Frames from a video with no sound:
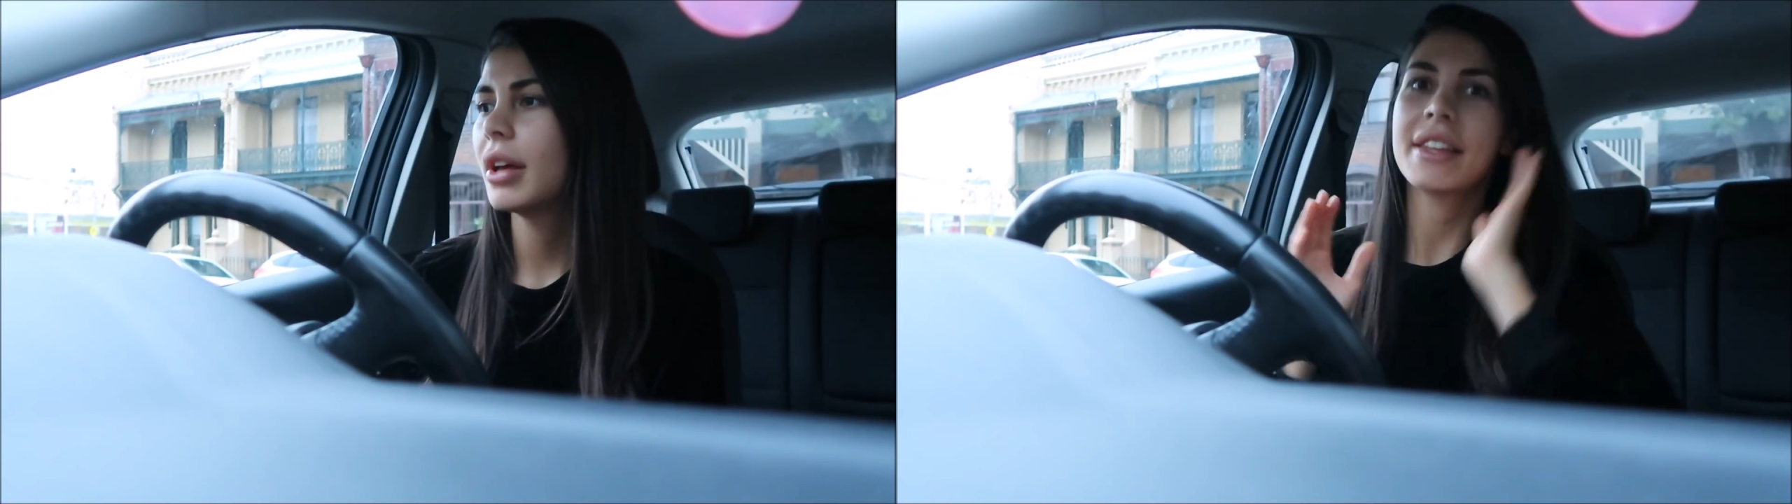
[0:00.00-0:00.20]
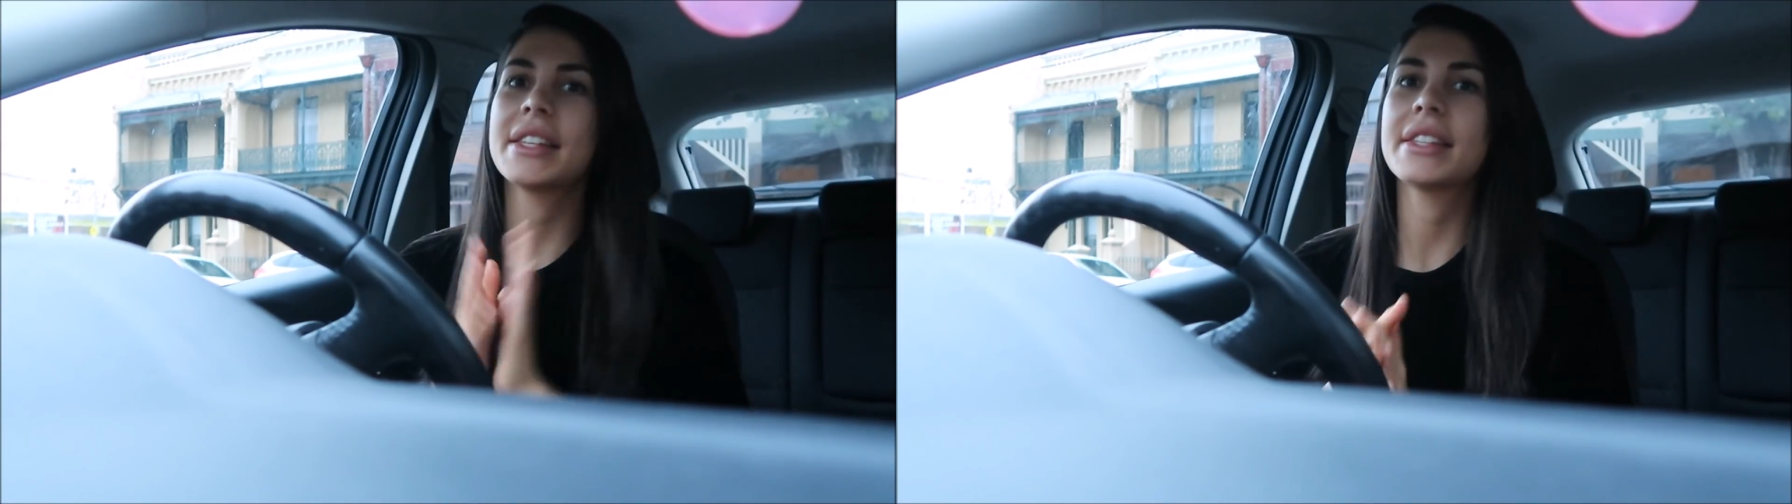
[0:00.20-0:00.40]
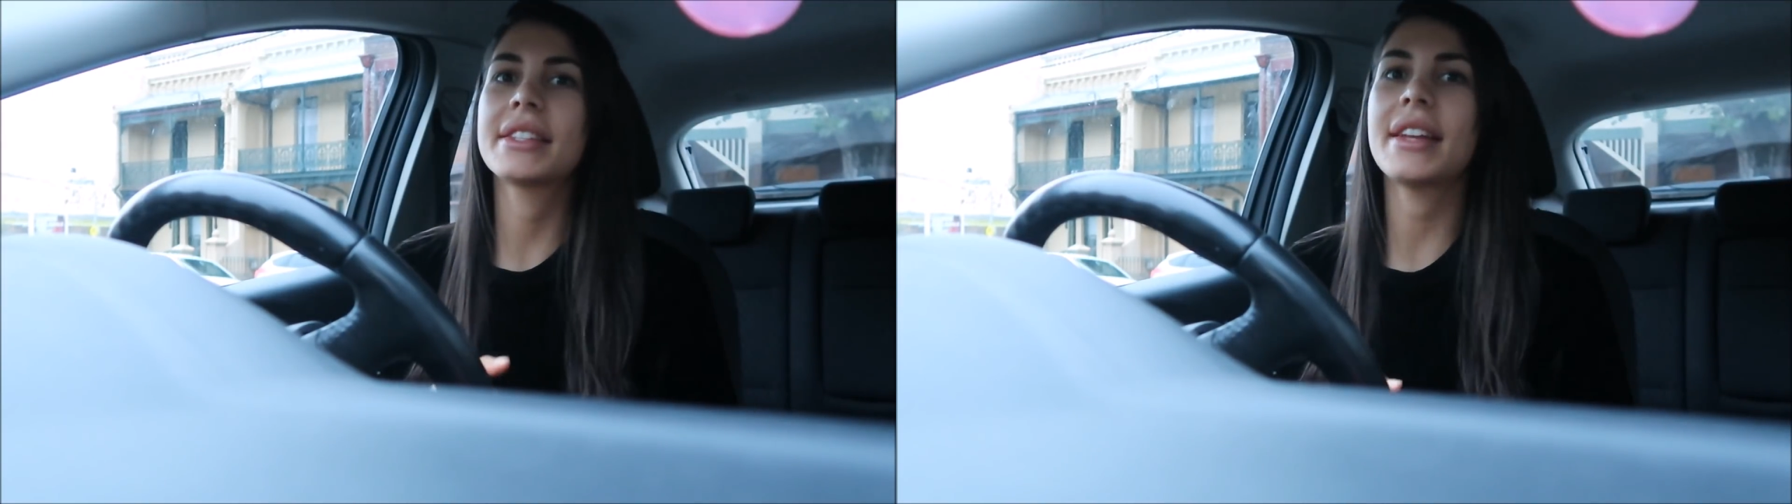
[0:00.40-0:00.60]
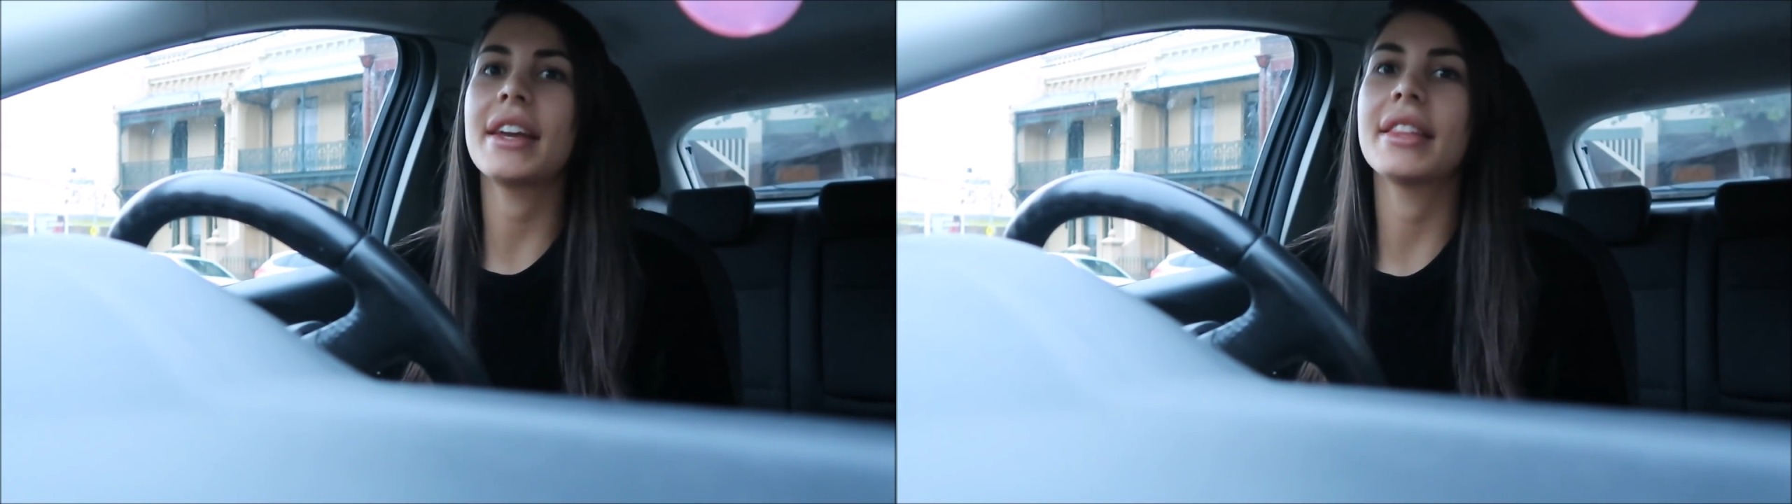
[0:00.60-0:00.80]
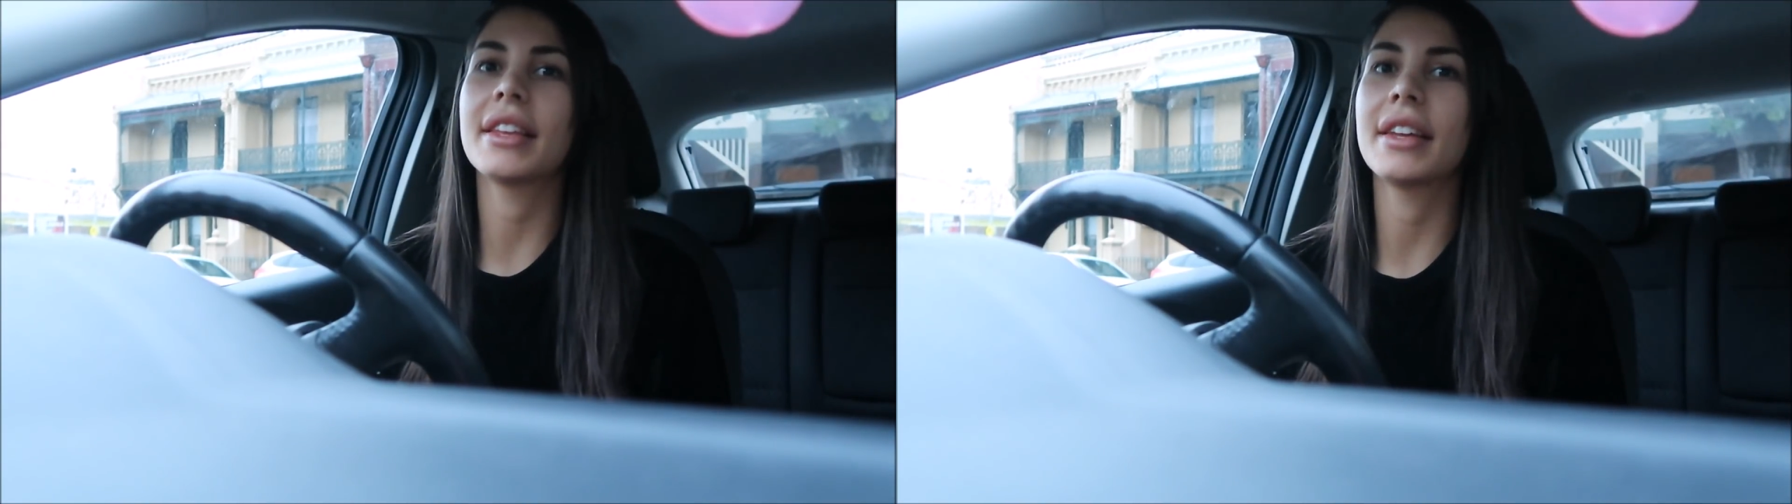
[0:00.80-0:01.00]
There's this
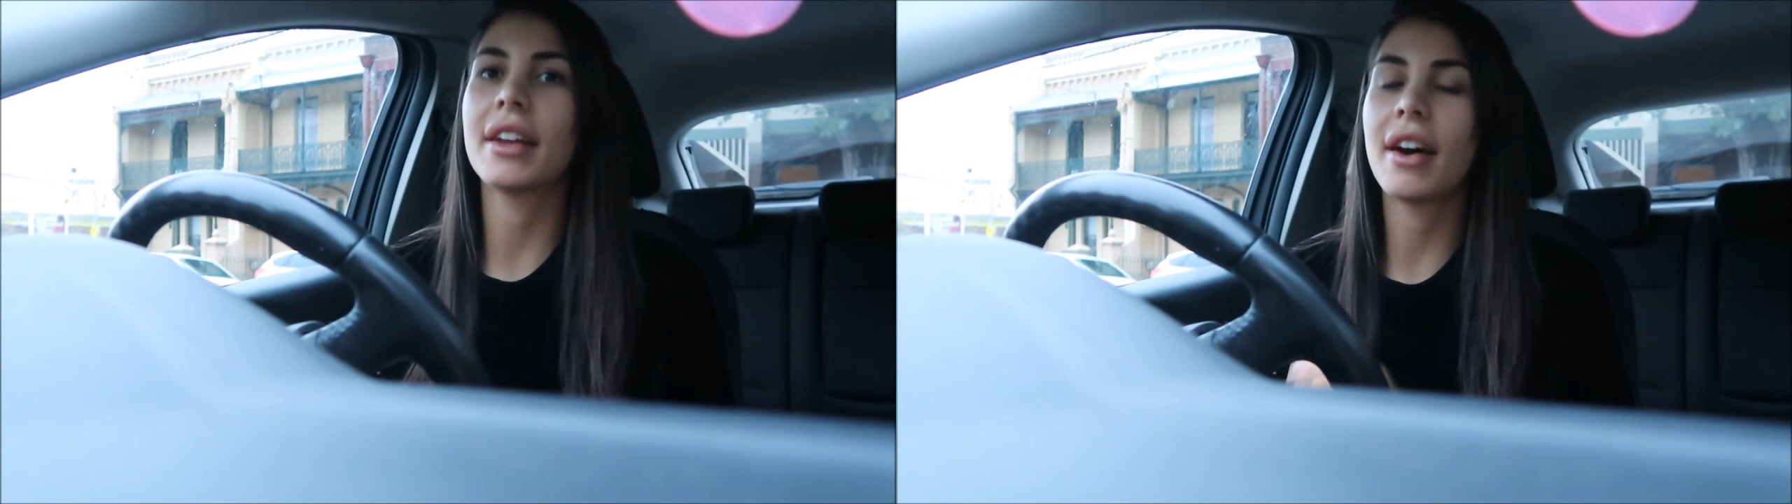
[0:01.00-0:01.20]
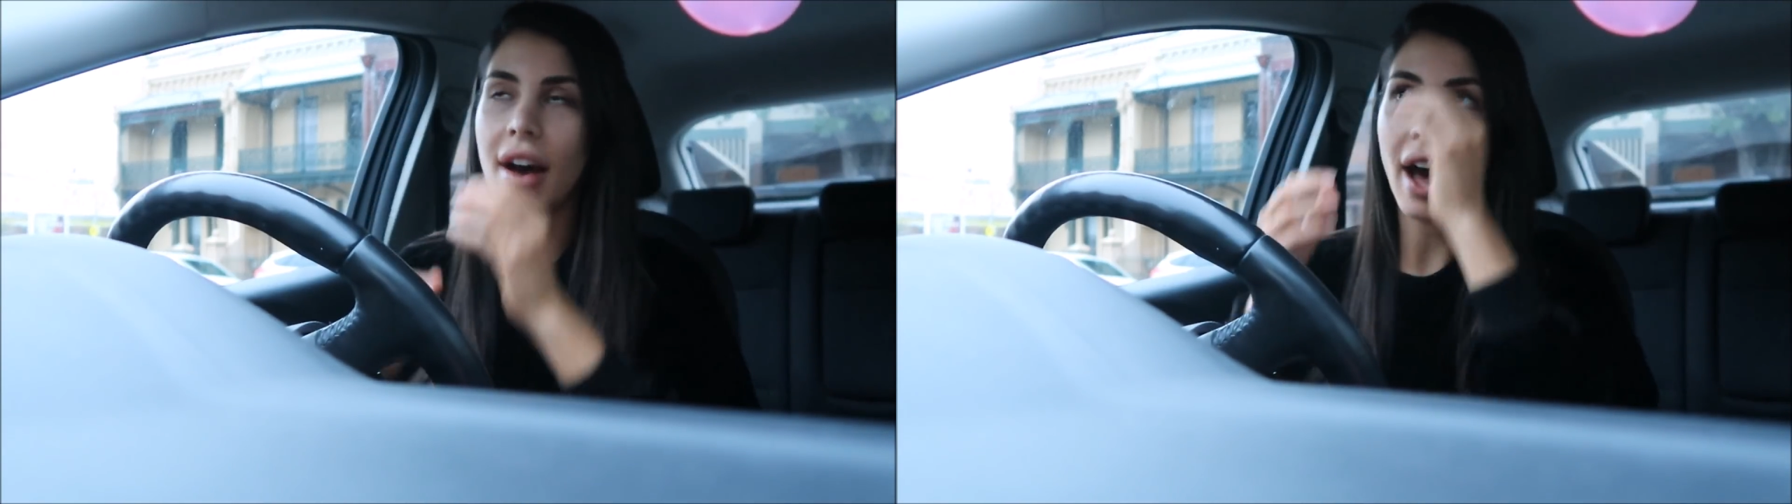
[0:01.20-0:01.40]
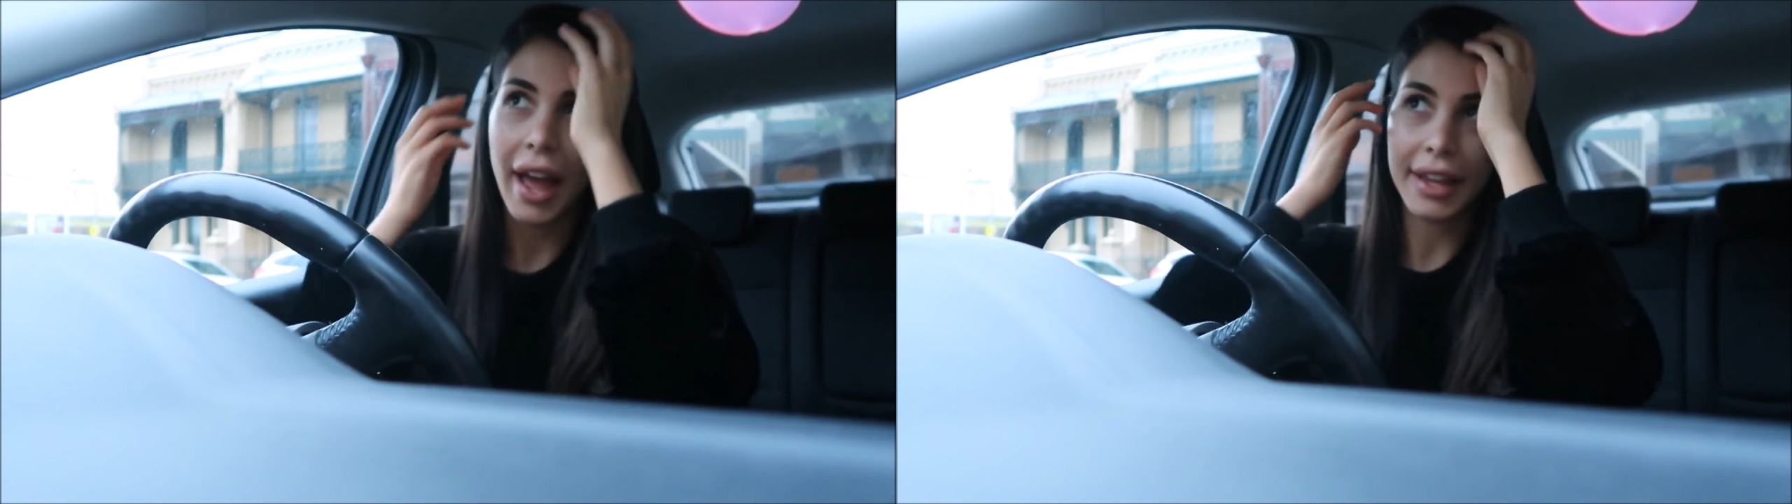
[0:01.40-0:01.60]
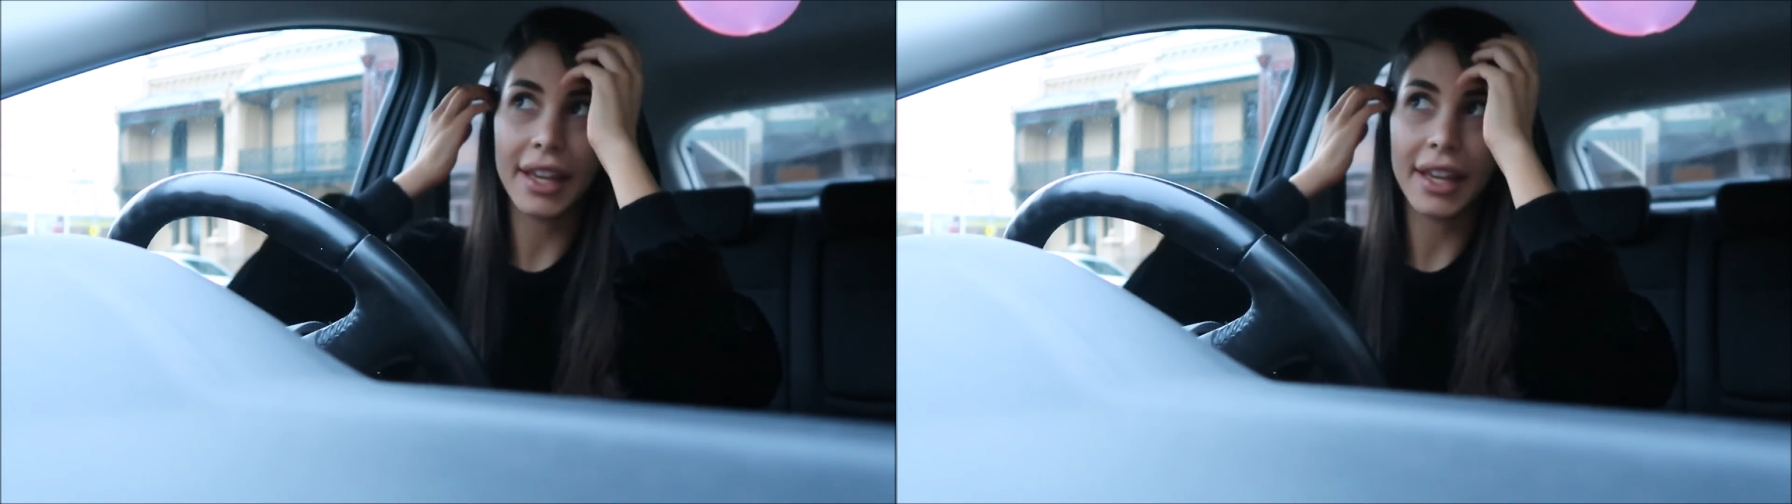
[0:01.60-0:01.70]
state that I